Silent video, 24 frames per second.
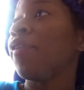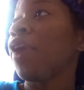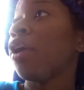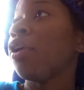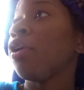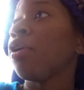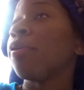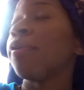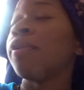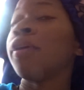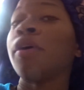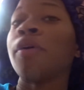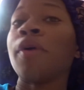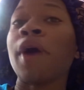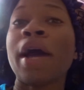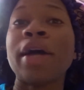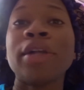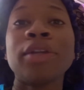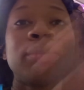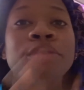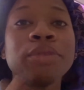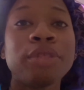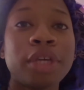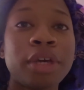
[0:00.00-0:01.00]
y'all don't know, I
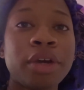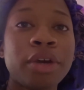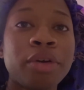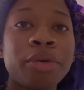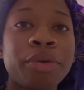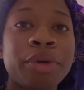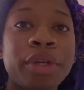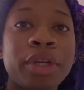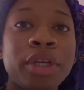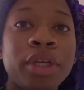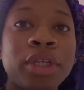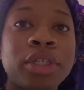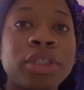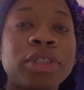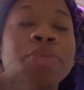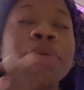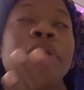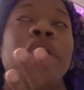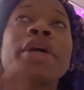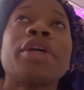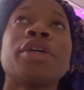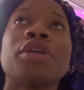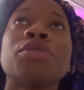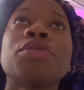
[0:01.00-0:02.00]
do tarot readings. Well,
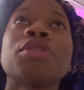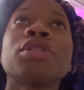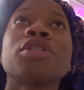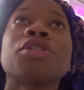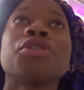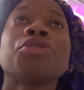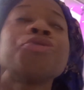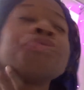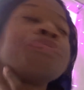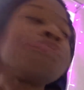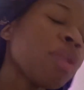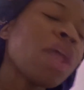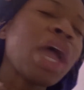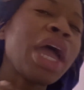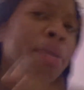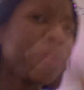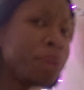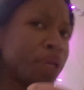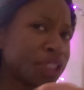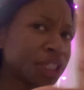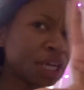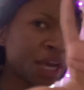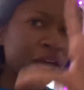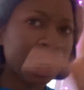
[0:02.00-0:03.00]
I used to, and
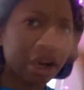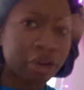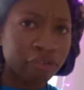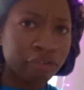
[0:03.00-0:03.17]
bitch, I had a